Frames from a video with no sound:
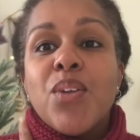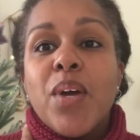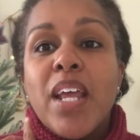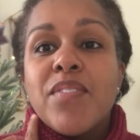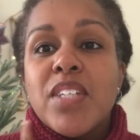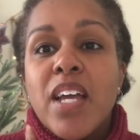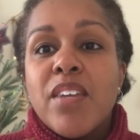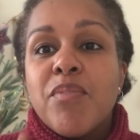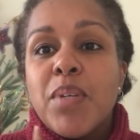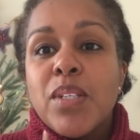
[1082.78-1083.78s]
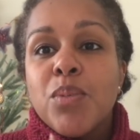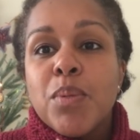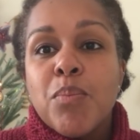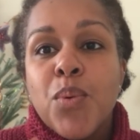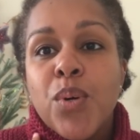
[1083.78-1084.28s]
although I'd have to kind of be a little
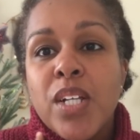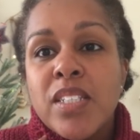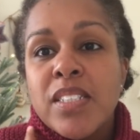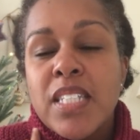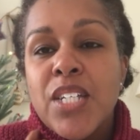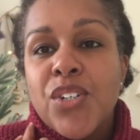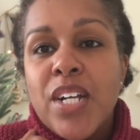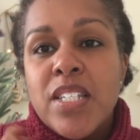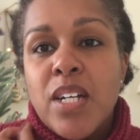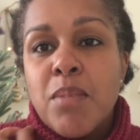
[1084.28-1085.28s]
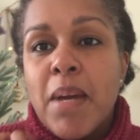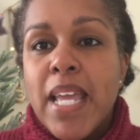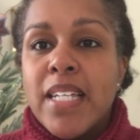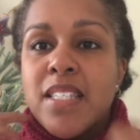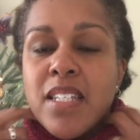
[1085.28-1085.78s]
bit more, a little neater. I'd tuck my
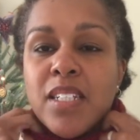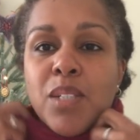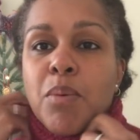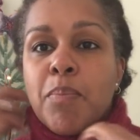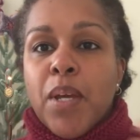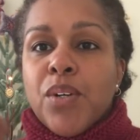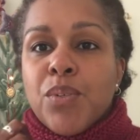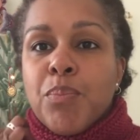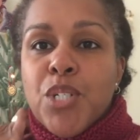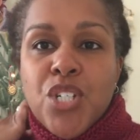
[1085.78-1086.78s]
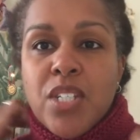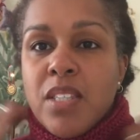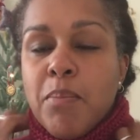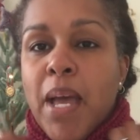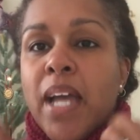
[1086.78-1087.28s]
ends in a little bit better or push it to
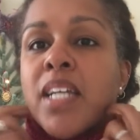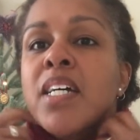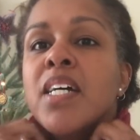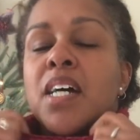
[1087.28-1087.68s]
the back.